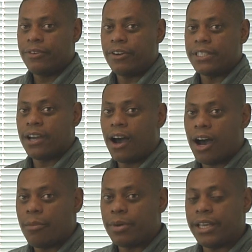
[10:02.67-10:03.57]
very
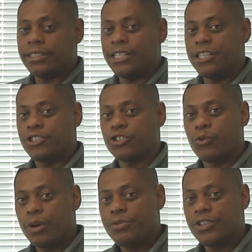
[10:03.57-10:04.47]
top is a
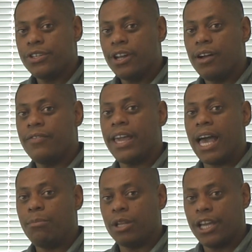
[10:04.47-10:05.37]
description of the
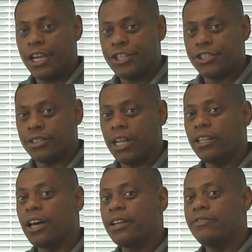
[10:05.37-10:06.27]
application. A
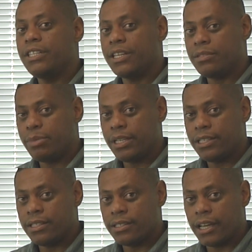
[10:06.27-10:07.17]
lot of
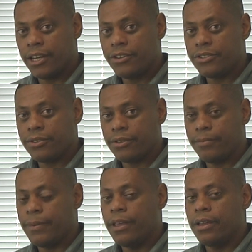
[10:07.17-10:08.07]
DSP designers
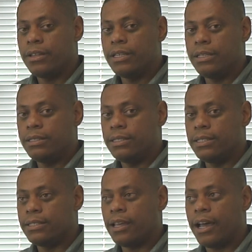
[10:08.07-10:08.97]

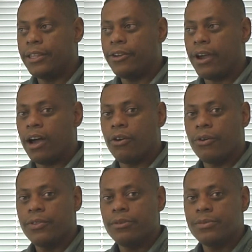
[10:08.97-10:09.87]
design their
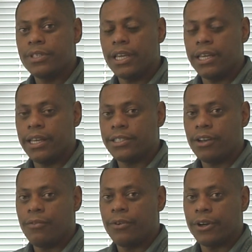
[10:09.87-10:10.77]
algorithms in a
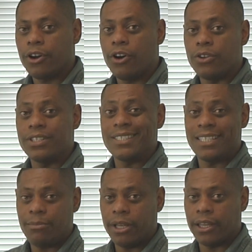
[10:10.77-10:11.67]
software called
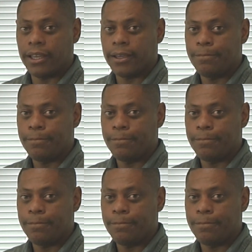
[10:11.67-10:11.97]
Simulink.